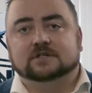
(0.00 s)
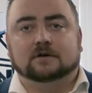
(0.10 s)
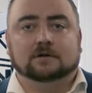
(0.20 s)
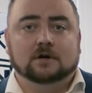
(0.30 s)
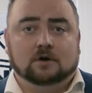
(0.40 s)

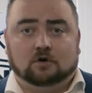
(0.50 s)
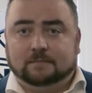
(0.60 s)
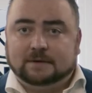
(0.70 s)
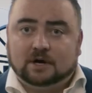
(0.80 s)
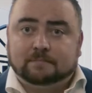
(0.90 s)
result,
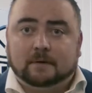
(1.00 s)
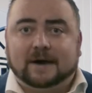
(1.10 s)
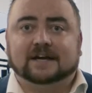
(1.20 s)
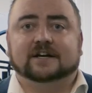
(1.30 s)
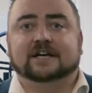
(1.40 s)
or maybe a
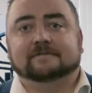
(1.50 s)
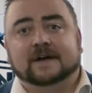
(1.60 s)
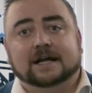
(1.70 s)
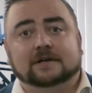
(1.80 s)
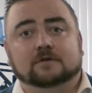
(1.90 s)
permanganate
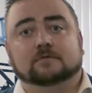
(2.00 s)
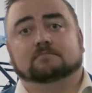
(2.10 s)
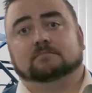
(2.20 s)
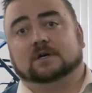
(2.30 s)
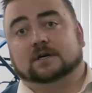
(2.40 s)
value